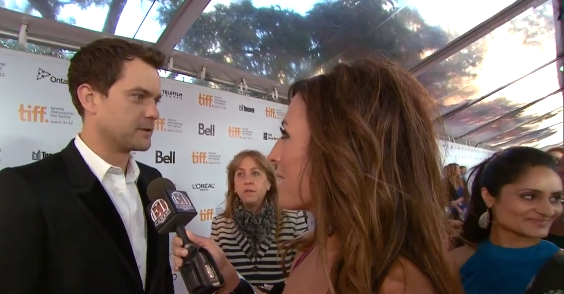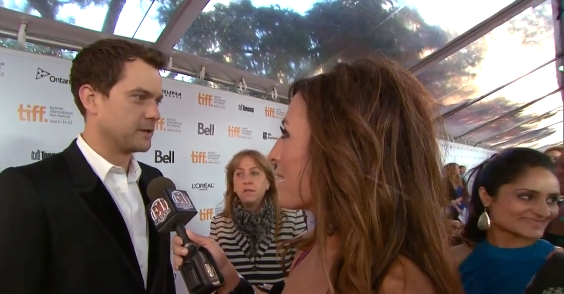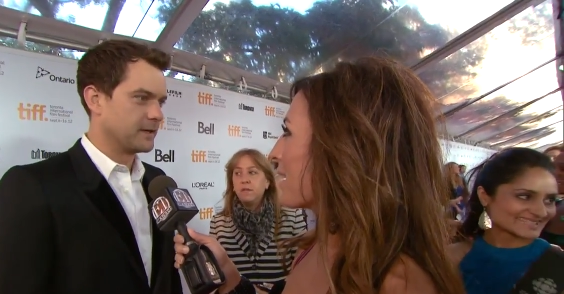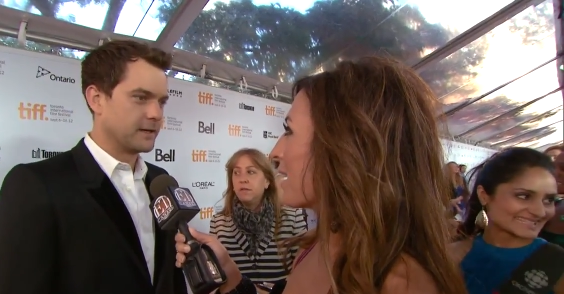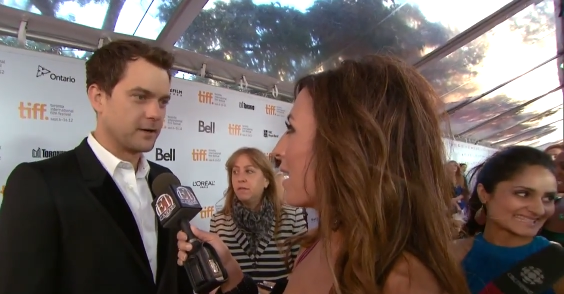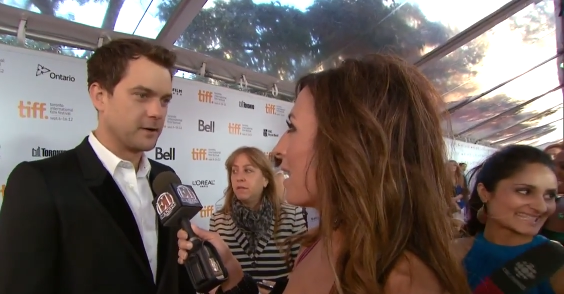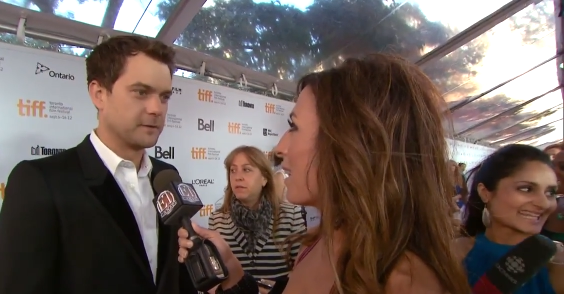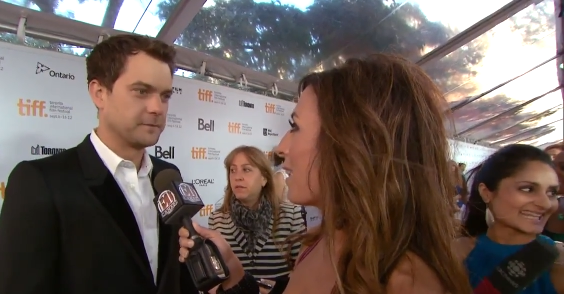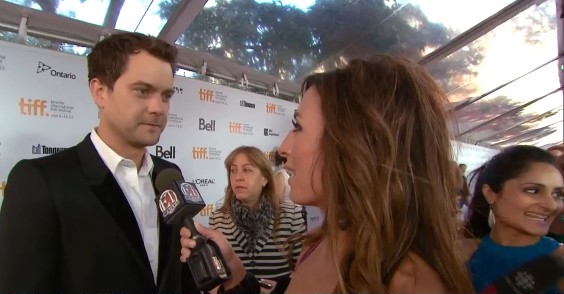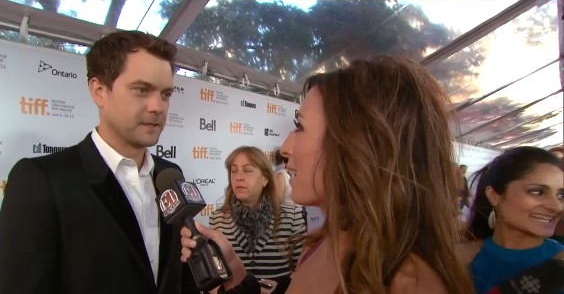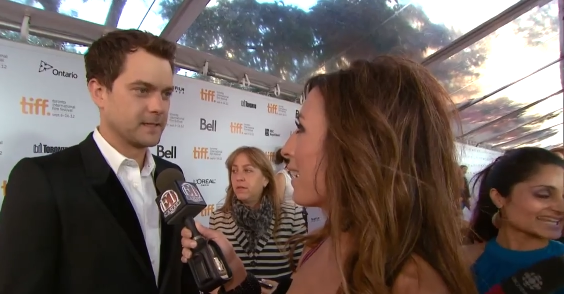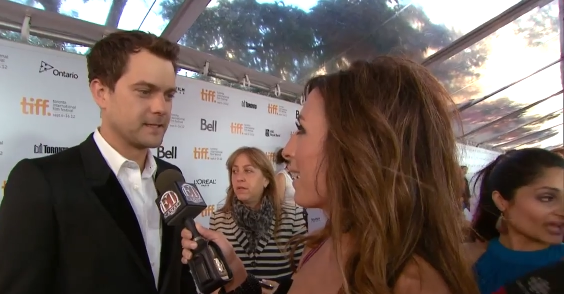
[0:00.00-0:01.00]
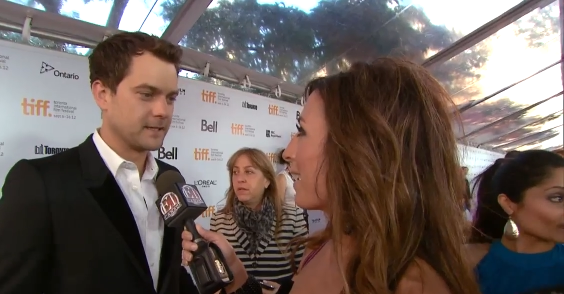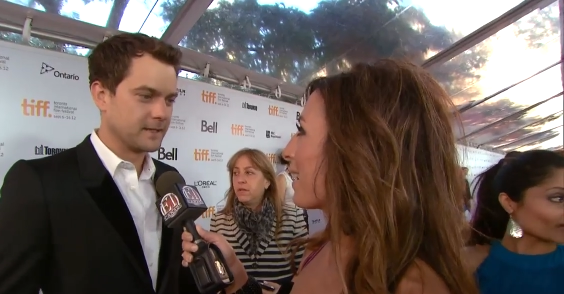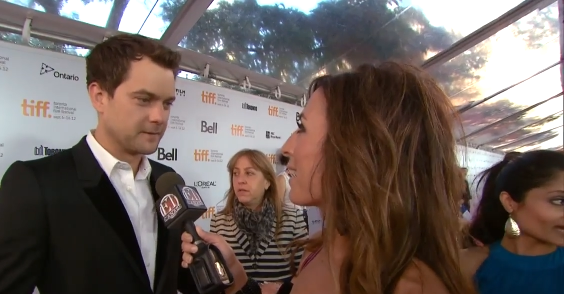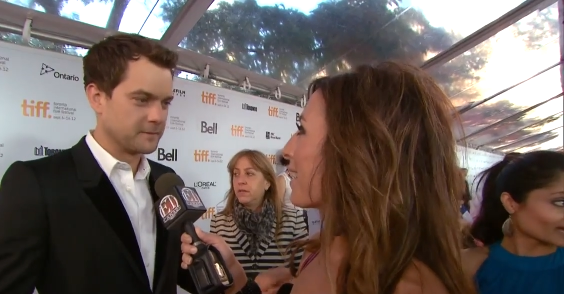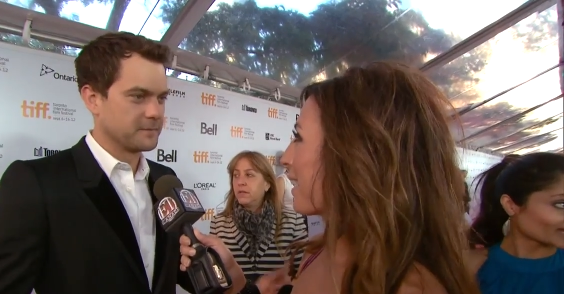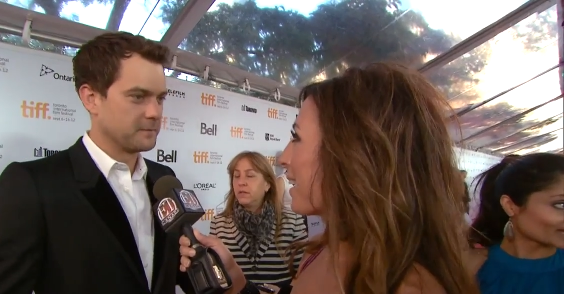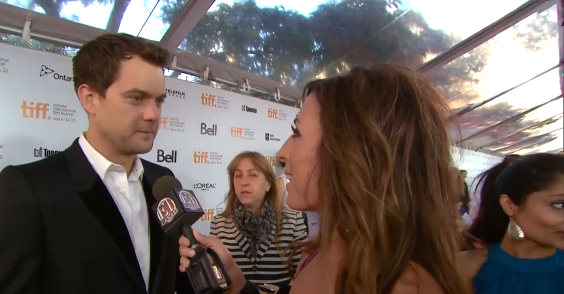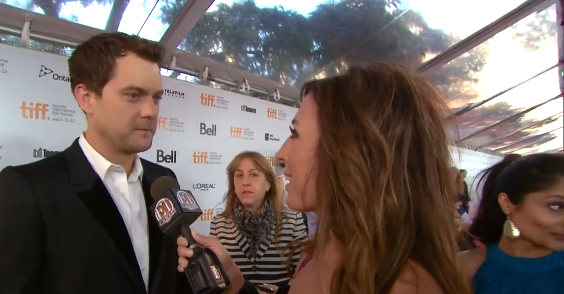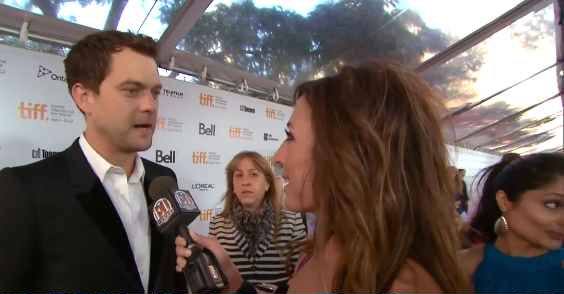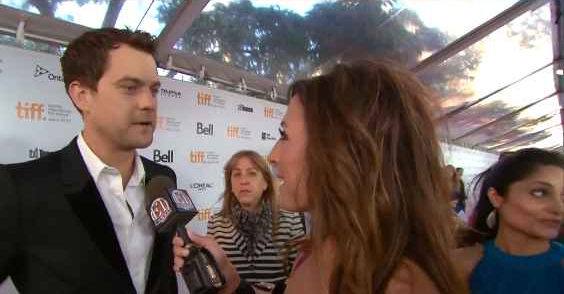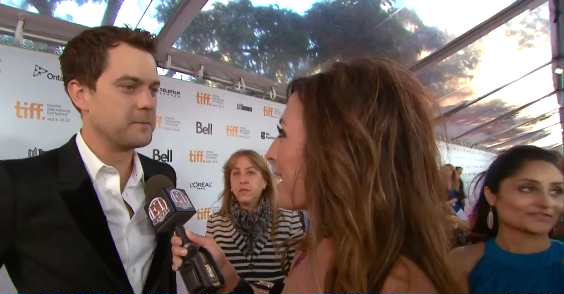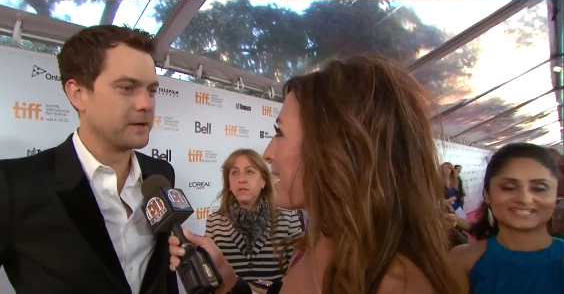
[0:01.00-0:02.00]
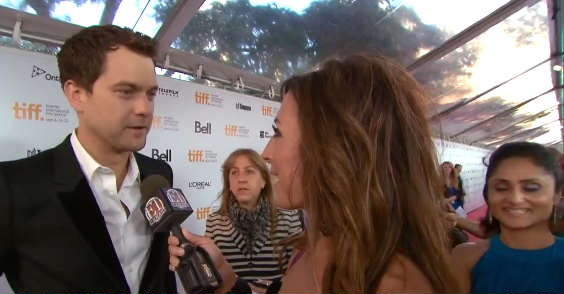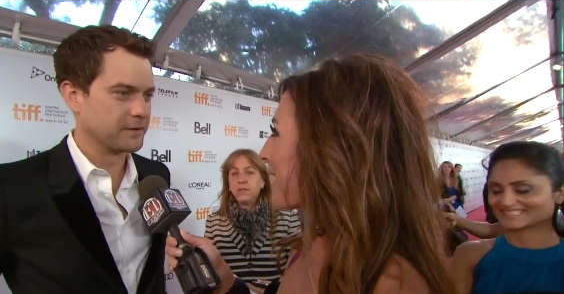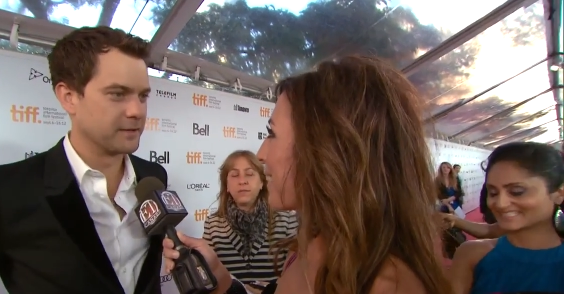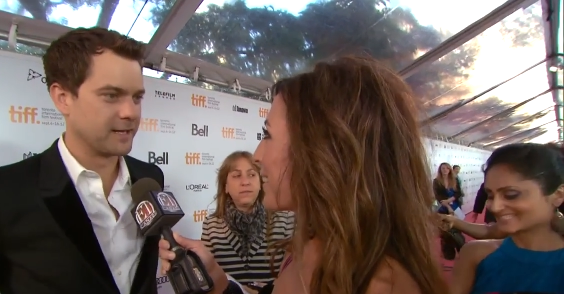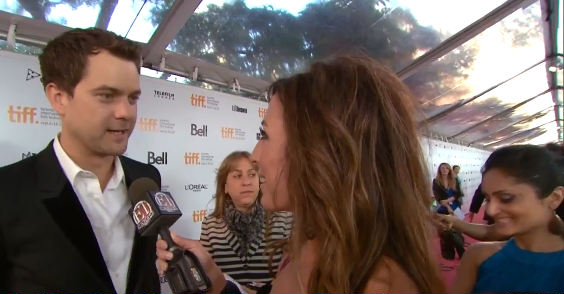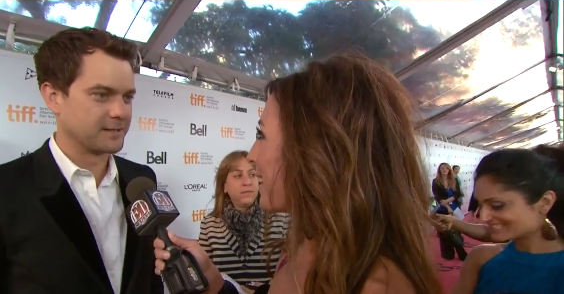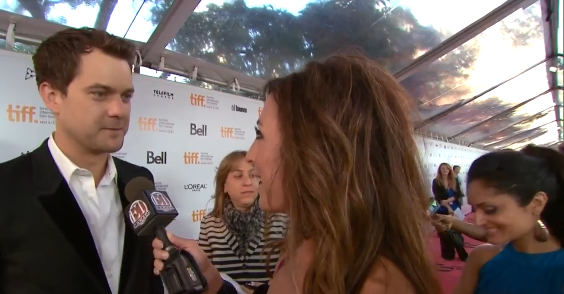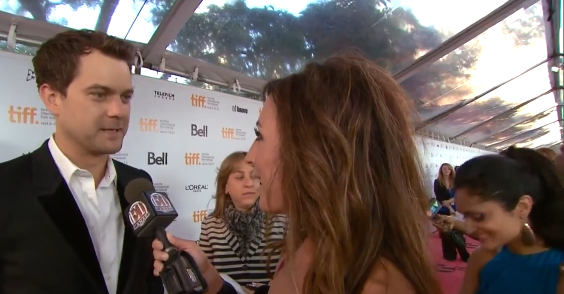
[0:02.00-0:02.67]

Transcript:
Speaker 1: So it all it's a minor miracle that I got to